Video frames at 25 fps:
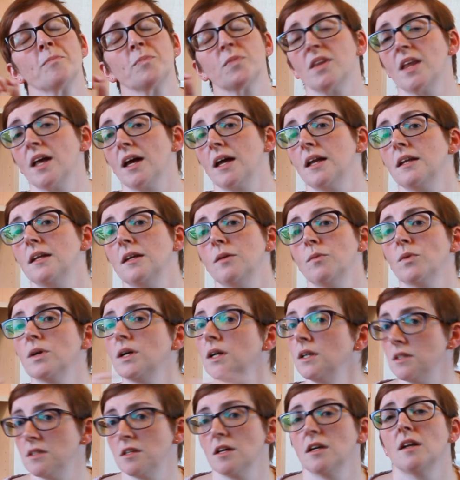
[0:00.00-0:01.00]
then we're
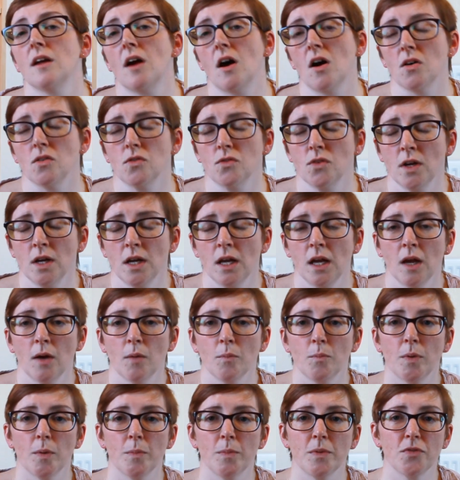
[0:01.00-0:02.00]
going to turn it off.
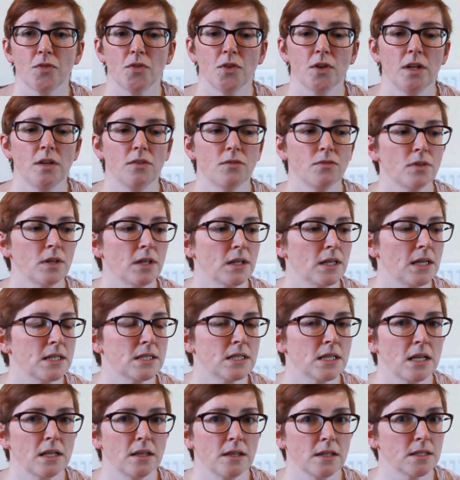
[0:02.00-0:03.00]
But before you've
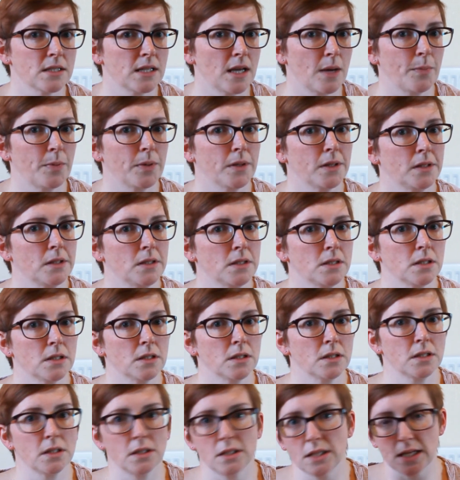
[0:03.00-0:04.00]
realised anything's happened,
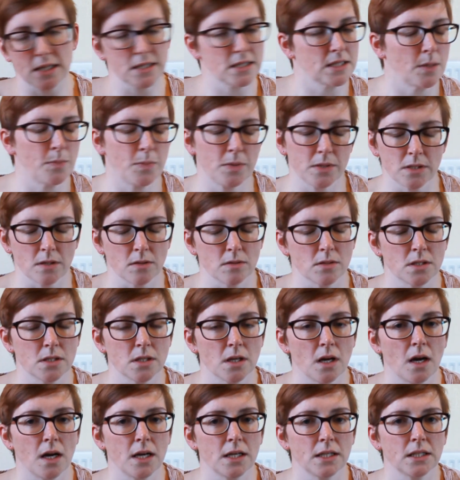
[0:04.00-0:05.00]
the next episode
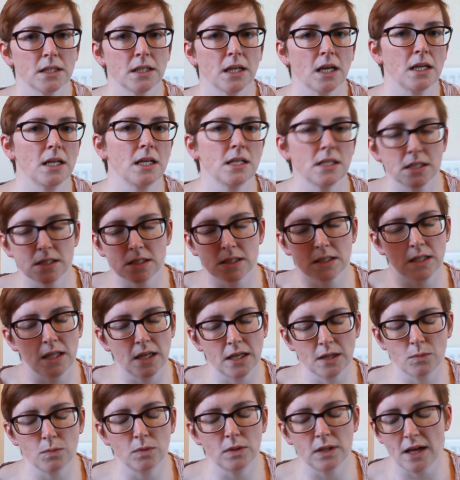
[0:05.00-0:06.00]
started, and then he's
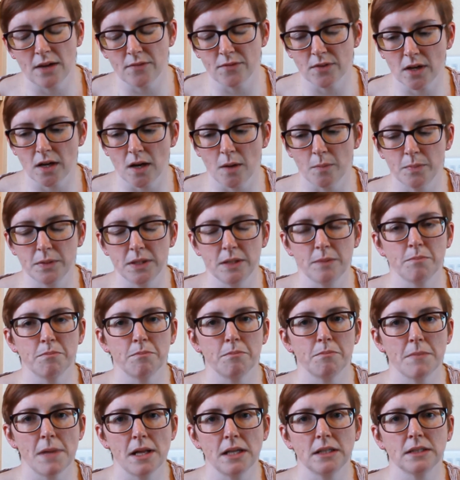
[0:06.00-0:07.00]
like, we'll have a complete
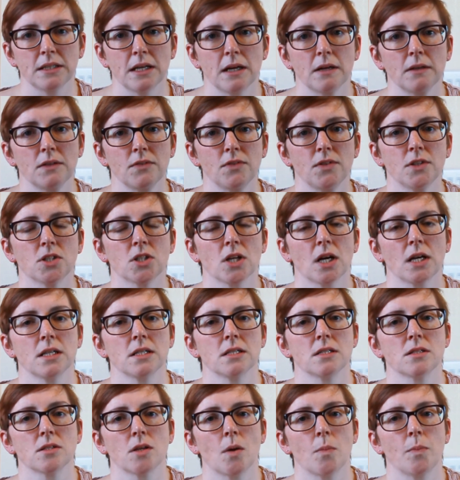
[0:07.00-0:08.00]
meltdown if you try
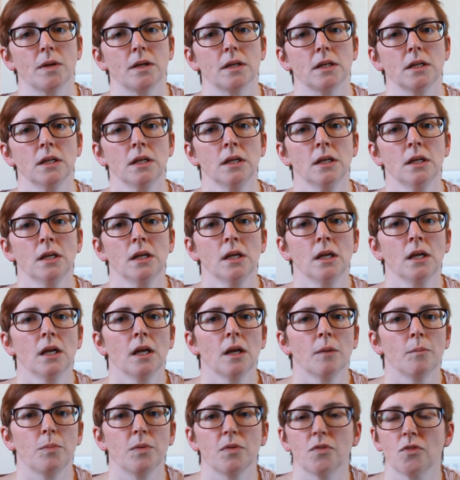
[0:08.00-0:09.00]
and stop it
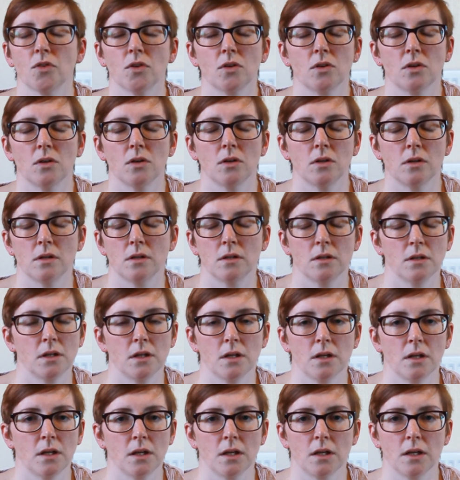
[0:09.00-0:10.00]
before
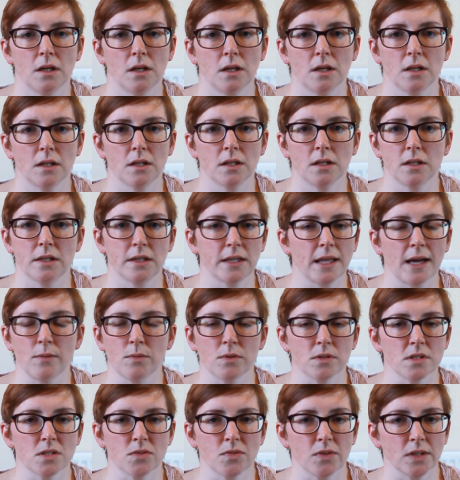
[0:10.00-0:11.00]
that
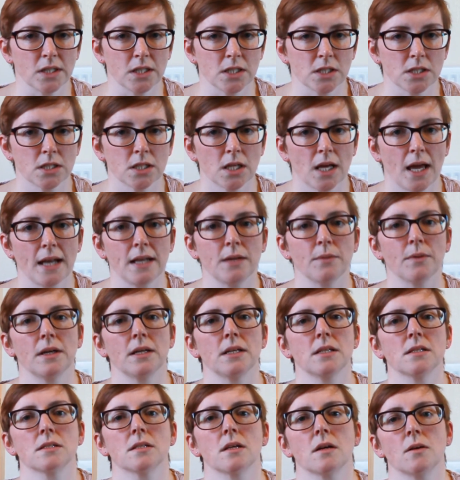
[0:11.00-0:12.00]
one's finished.
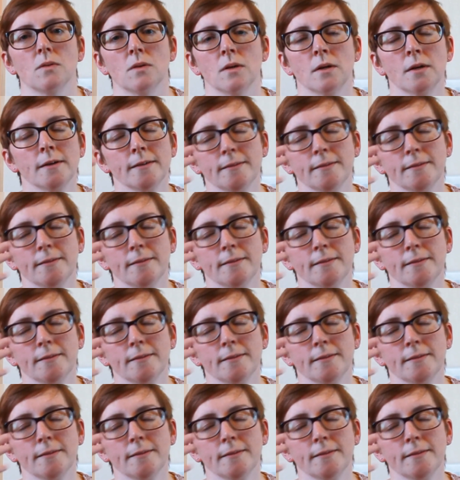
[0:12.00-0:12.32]
Anyway, so,